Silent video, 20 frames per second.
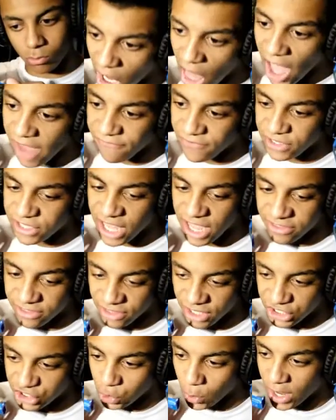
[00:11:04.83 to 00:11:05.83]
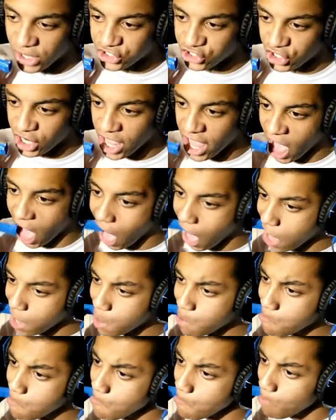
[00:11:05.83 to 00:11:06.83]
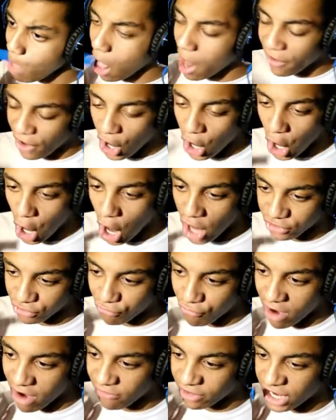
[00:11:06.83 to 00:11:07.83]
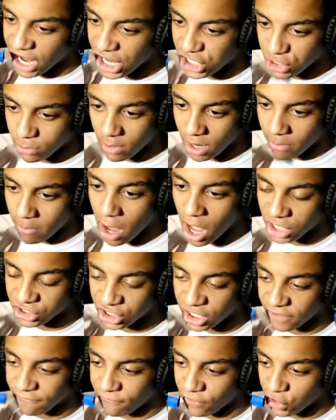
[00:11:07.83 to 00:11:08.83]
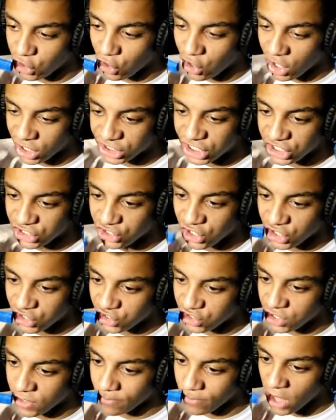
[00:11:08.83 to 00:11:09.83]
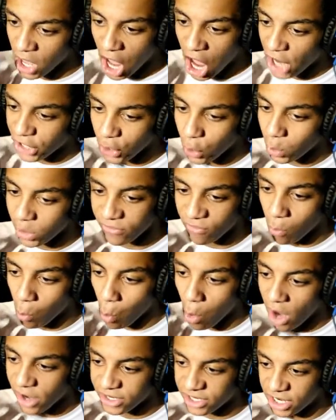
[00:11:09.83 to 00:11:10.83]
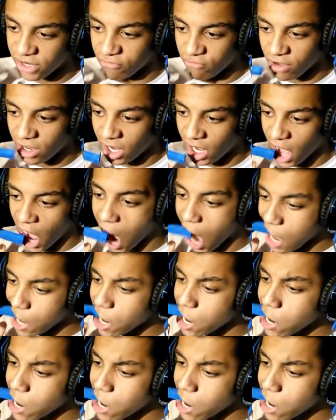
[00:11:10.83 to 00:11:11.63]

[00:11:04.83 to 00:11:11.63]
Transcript: Life or death situation here. It's a rare occasion, but I'm asking for your assistance. I don't even want it, really.